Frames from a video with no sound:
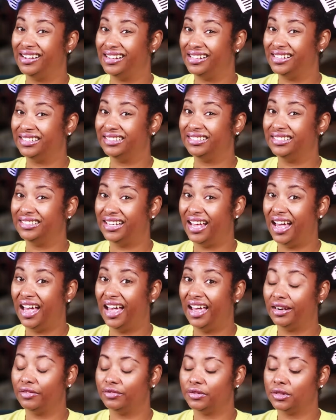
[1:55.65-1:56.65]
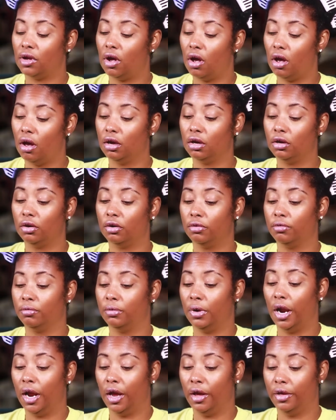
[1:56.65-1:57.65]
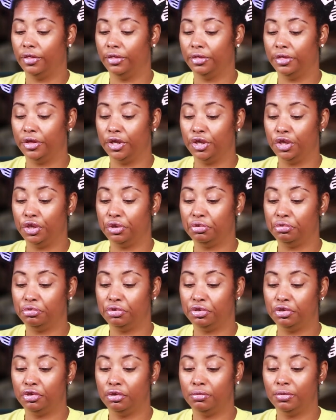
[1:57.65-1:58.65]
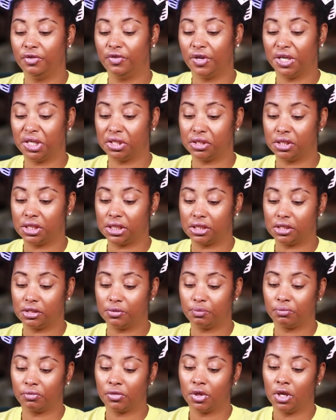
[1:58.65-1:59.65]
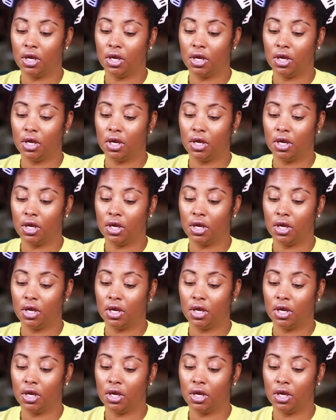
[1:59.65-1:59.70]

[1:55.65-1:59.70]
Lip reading: of talk around the YouTuberverse.